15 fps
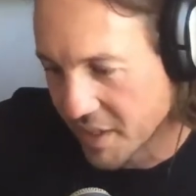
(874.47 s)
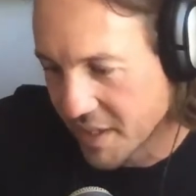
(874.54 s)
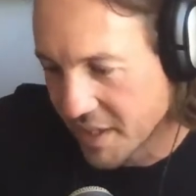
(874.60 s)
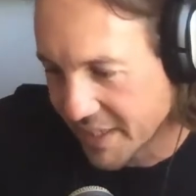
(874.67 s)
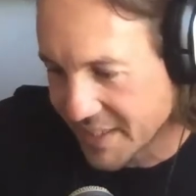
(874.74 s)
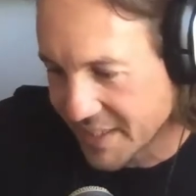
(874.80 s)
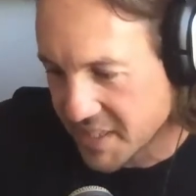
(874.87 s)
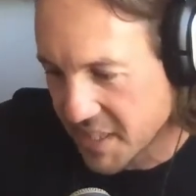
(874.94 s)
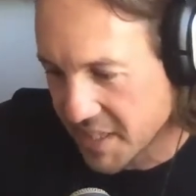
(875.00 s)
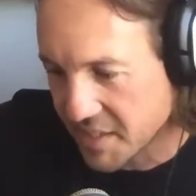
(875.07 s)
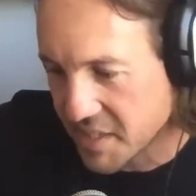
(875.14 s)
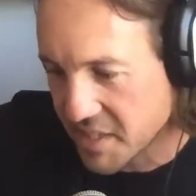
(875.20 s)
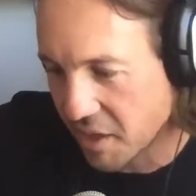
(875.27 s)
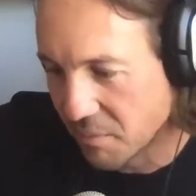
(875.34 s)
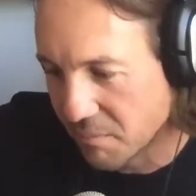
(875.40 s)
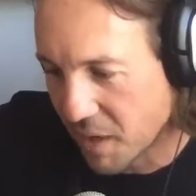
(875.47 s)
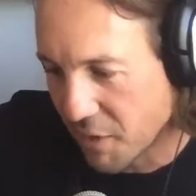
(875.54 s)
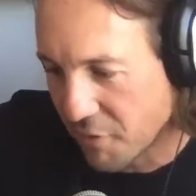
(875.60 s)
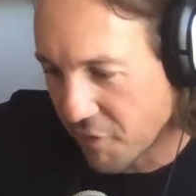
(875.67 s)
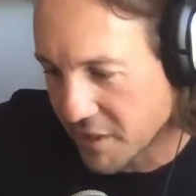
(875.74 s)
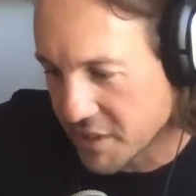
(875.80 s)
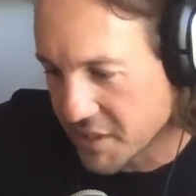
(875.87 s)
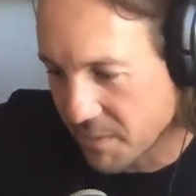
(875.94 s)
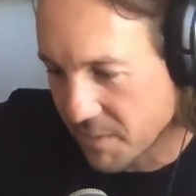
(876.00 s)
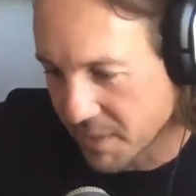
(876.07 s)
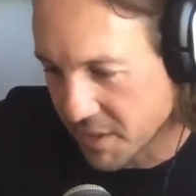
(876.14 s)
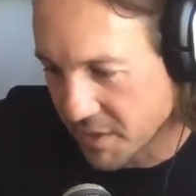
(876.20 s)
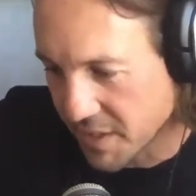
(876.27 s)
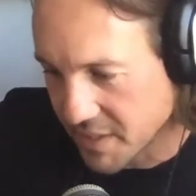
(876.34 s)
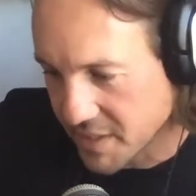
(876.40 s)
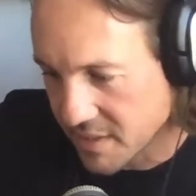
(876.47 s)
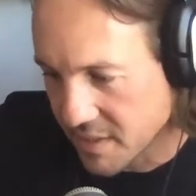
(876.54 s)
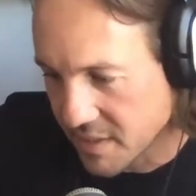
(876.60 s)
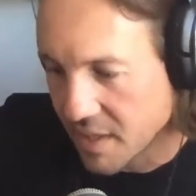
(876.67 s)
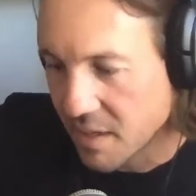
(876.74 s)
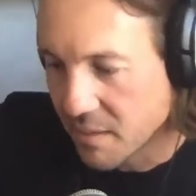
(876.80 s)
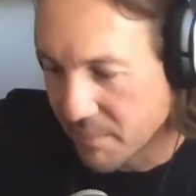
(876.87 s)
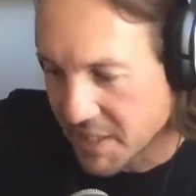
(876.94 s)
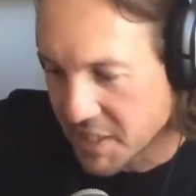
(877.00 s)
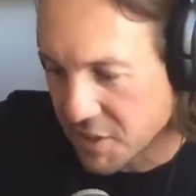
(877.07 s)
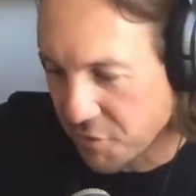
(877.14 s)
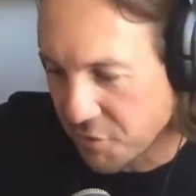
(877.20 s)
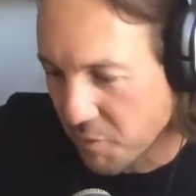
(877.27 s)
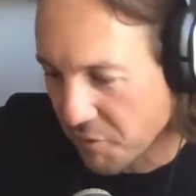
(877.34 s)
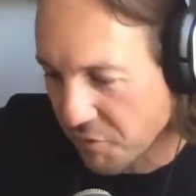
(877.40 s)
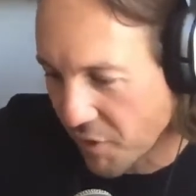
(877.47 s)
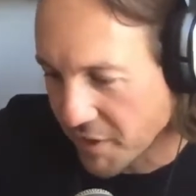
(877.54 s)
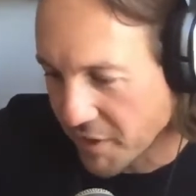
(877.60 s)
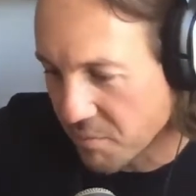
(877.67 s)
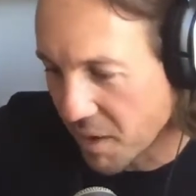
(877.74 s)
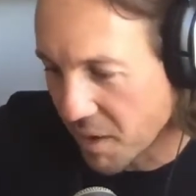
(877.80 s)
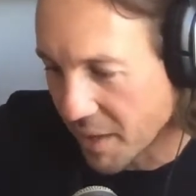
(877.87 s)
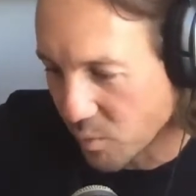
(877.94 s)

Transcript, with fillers: Here's the intel. My friend sent me this message from a friend of mine.